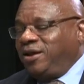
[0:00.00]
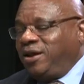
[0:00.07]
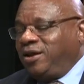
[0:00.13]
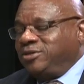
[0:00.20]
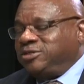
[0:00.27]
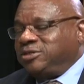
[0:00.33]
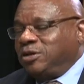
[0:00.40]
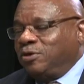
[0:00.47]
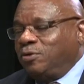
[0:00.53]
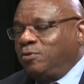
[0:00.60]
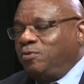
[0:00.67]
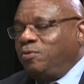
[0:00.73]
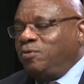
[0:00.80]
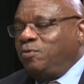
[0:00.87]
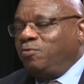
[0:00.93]
And
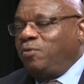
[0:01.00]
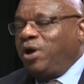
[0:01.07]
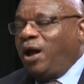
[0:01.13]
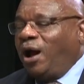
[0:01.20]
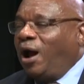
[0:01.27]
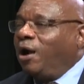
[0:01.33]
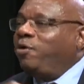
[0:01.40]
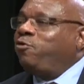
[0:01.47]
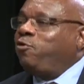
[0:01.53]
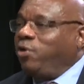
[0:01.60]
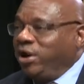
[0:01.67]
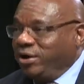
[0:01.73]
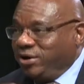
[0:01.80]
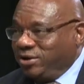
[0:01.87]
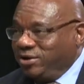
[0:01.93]
so our
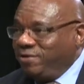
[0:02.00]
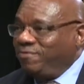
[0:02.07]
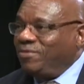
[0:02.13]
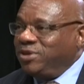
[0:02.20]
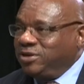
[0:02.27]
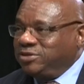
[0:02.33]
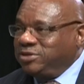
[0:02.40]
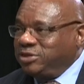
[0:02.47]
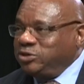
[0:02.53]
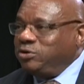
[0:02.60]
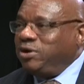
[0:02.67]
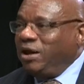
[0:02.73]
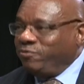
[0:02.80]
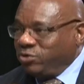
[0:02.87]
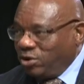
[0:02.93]
training is that you
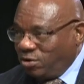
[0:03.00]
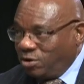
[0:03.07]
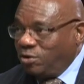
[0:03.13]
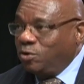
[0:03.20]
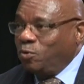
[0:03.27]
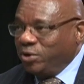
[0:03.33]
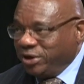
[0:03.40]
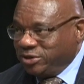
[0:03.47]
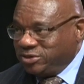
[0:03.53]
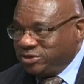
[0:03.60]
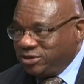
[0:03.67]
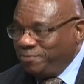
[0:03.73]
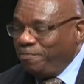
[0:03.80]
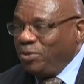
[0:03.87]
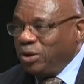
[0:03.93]
have to
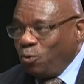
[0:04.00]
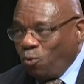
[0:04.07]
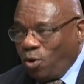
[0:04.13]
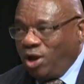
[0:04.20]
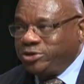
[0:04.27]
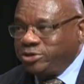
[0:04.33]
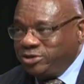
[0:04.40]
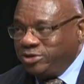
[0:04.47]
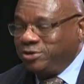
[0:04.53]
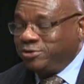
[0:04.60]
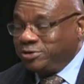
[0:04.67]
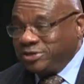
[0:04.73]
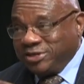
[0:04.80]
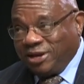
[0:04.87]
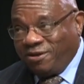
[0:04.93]
always watch
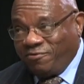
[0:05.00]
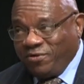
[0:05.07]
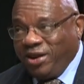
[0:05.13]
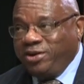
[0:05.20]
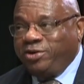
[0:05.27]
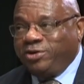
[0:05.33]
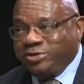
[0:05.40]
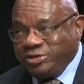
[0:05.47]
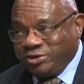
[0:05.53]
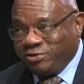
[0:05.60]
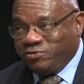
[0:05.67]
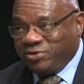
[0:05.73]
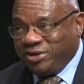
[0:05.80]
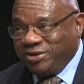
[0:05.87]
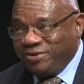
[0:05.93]
yourself and your
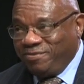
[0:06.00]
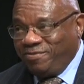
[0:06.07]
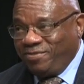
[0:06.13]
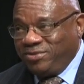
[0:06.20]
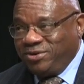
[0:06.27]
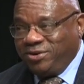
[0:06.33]
children.